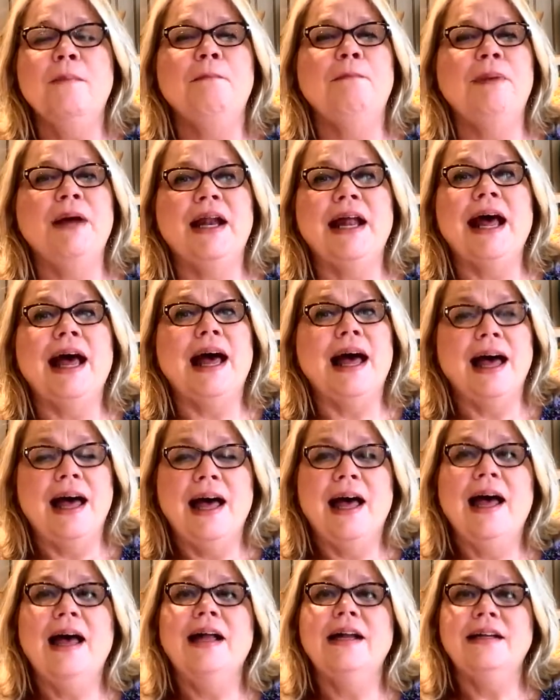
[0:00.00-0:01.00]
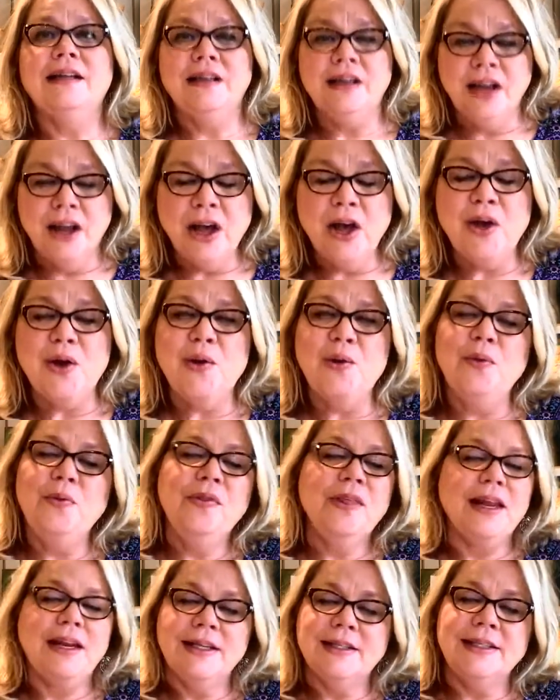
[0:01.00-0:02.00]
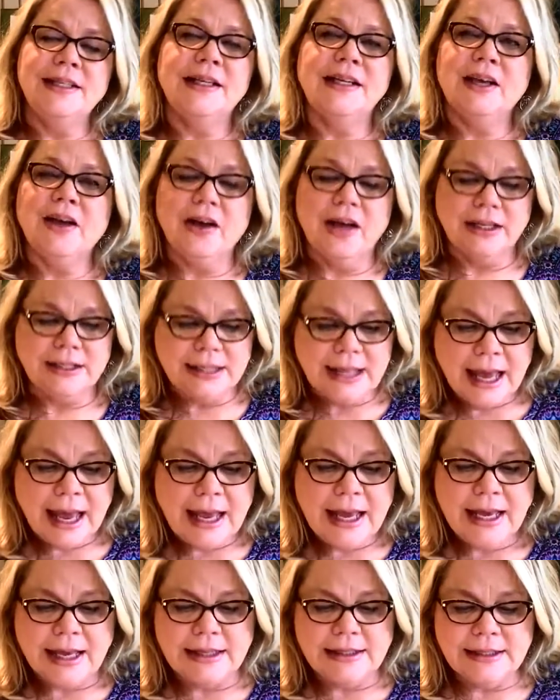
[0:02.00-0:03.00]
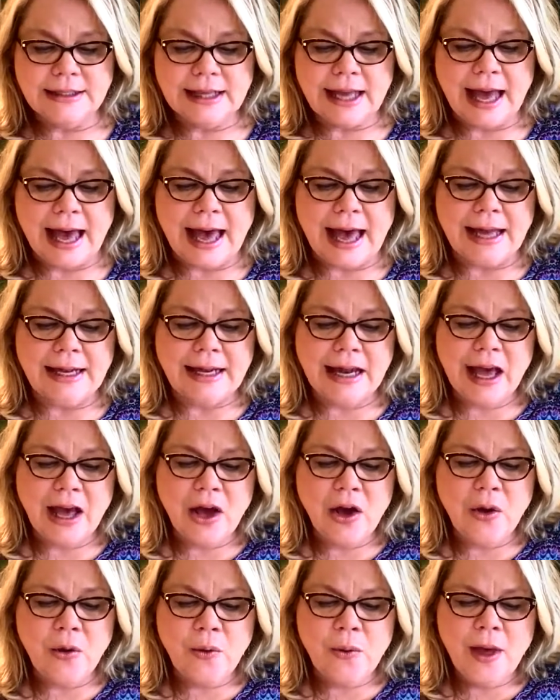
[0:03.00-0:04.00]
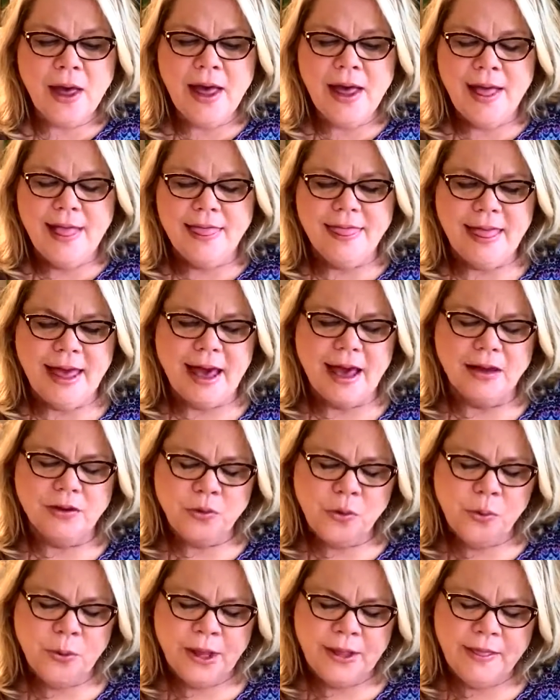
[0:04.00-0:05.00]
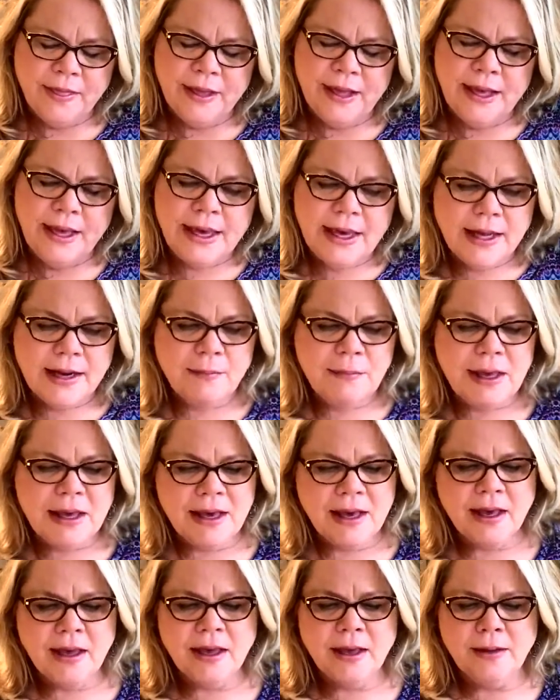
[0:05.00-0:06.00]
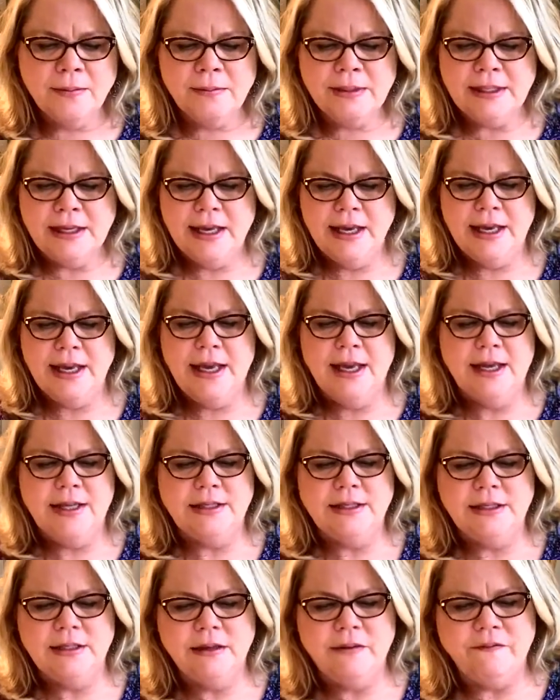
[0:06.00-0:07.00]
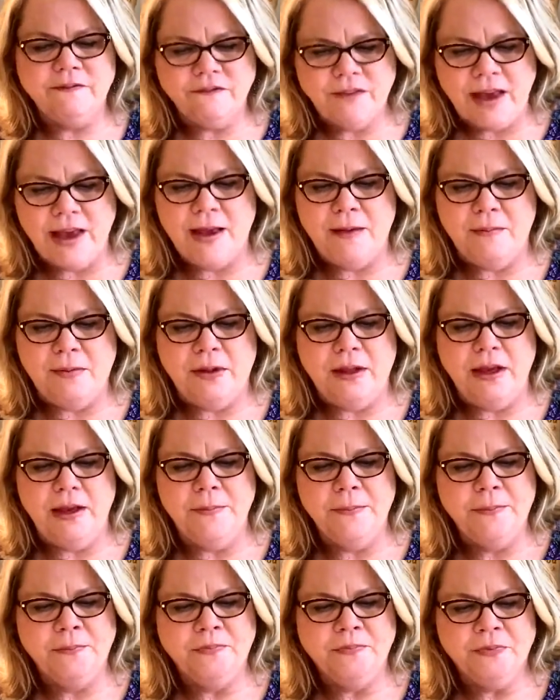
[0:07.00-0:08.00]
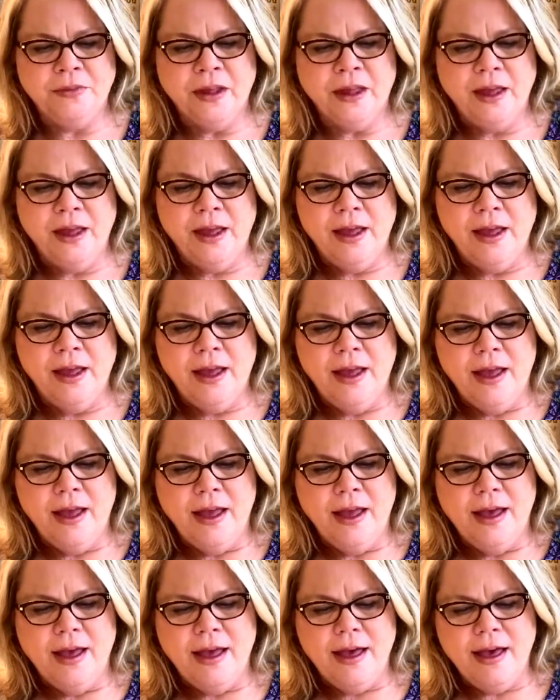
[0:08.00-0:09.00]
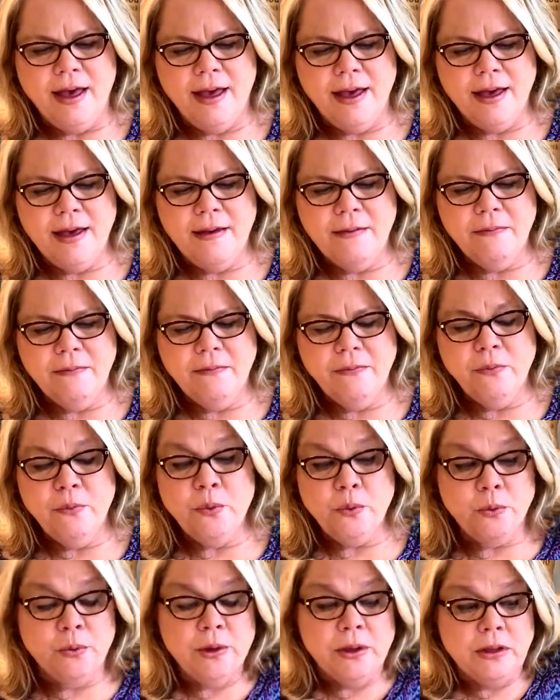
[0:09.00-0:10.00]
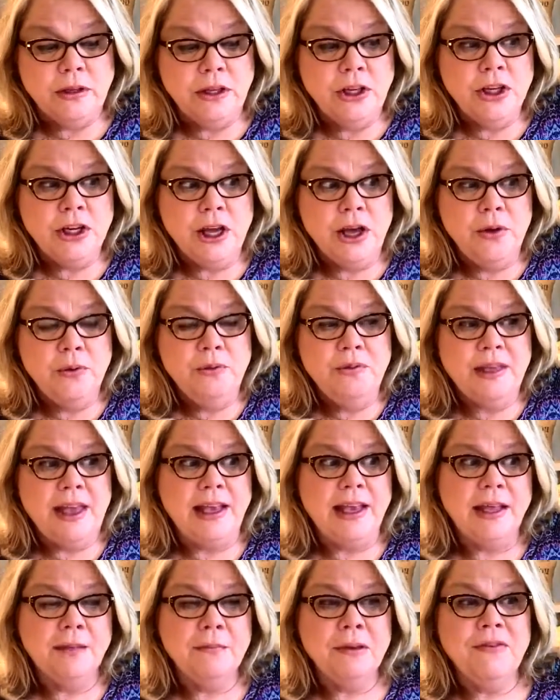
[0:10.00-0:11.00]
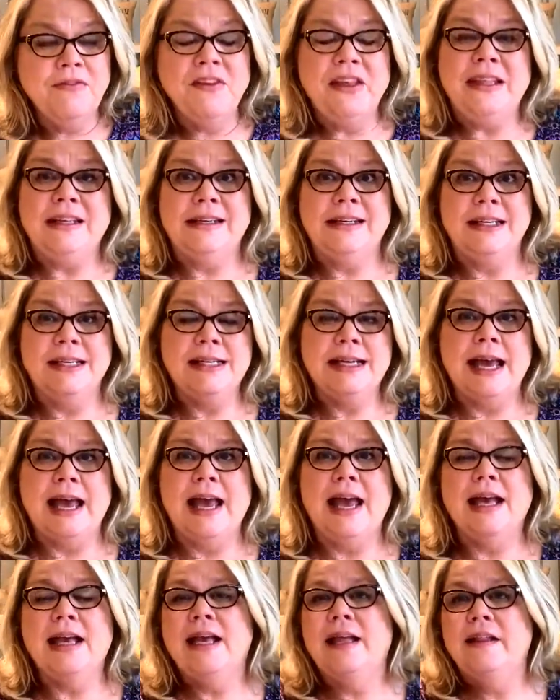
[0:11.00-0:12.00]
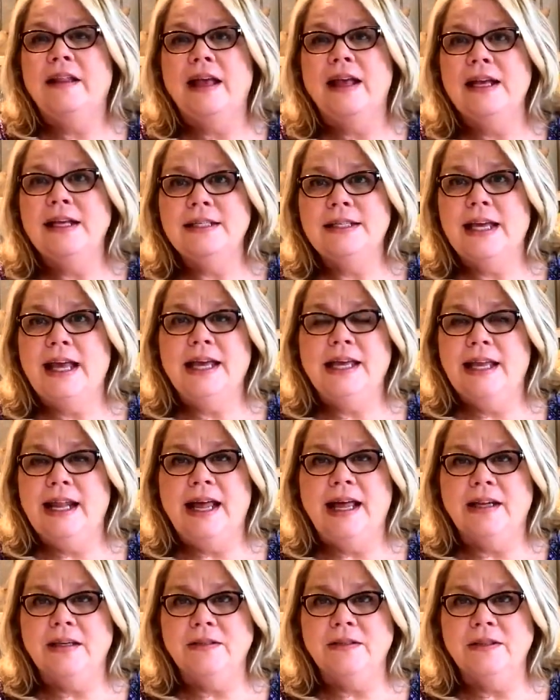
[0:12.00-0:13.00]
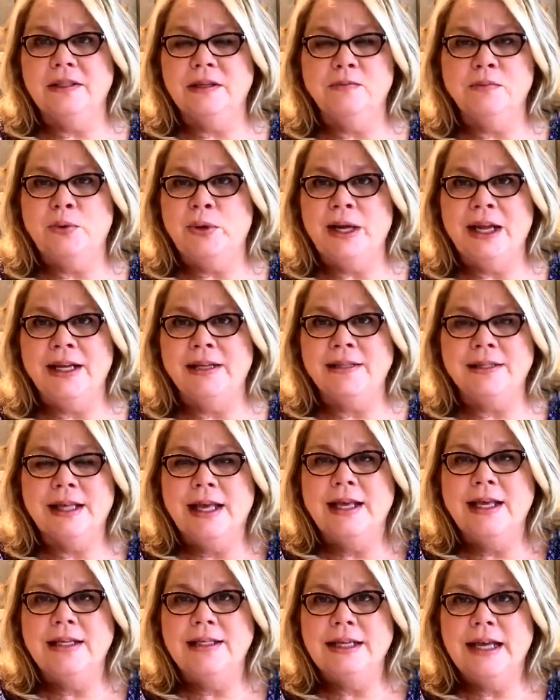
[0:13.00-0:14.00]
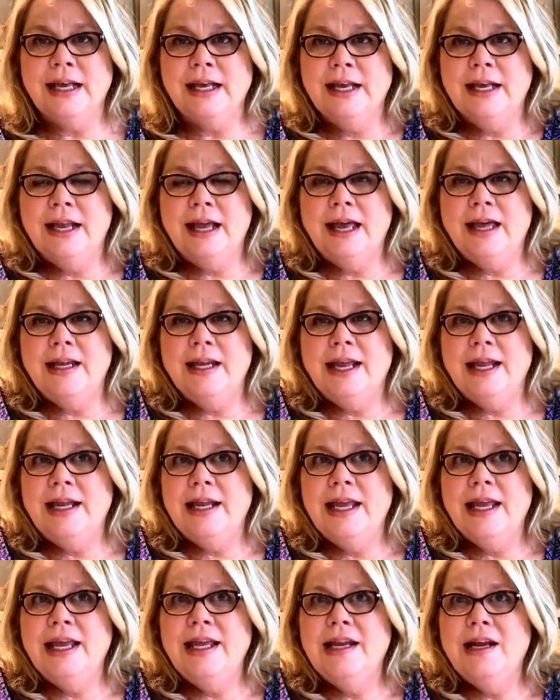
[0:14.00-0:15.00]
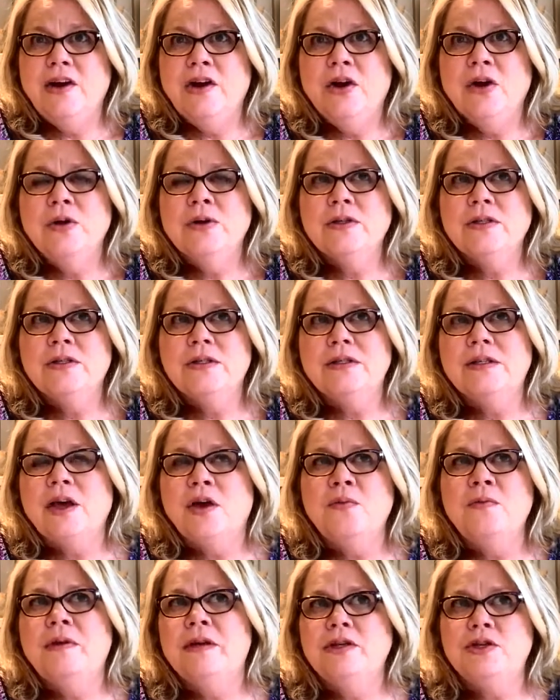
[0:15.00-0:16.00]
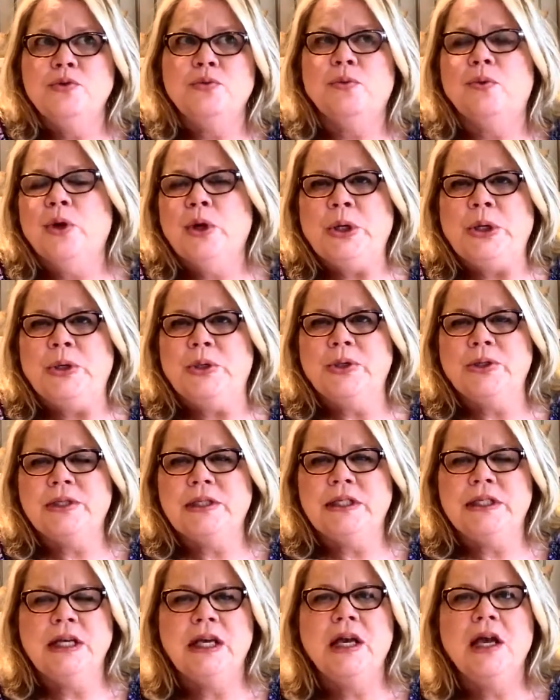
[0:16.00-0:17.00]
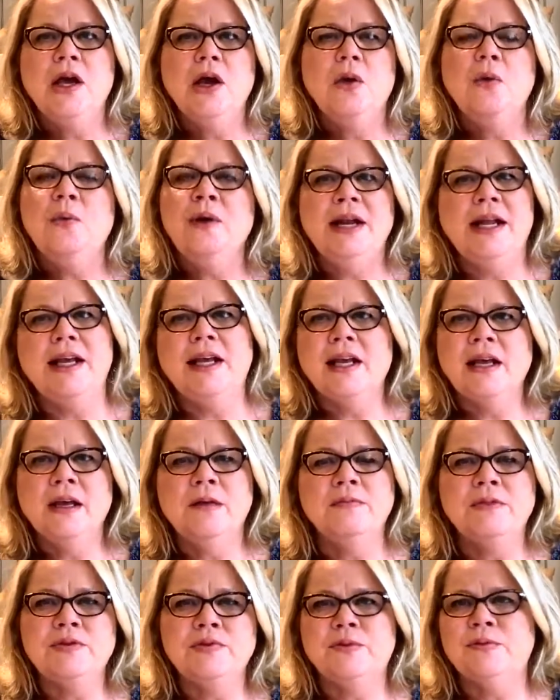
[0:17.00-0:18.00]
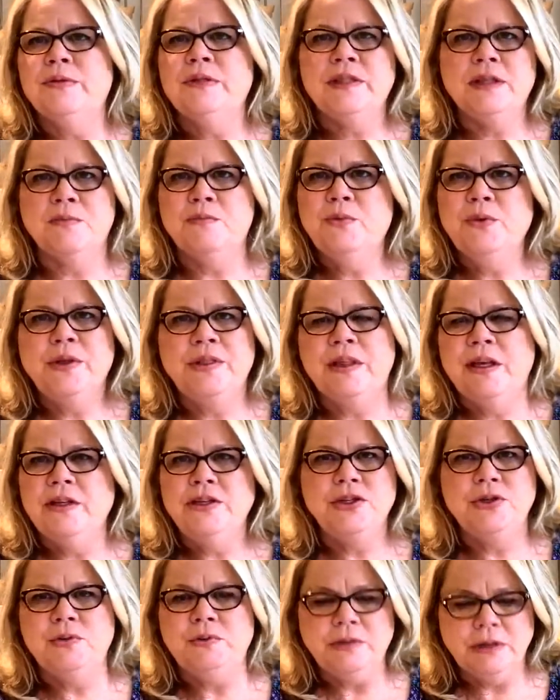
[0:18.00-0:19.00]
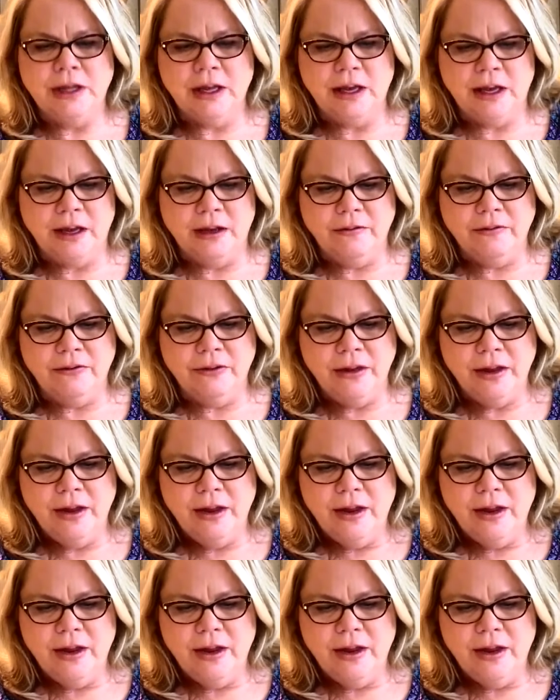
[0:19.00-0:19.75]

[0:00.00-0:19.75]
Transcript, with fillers: But I know that it's in God's hands. I know that when the enemy comes against family, well, you know, they can be feeling an attack and they can take it out on someone else. They can take it out, and it hurts so much worse when it comes from someone that you love.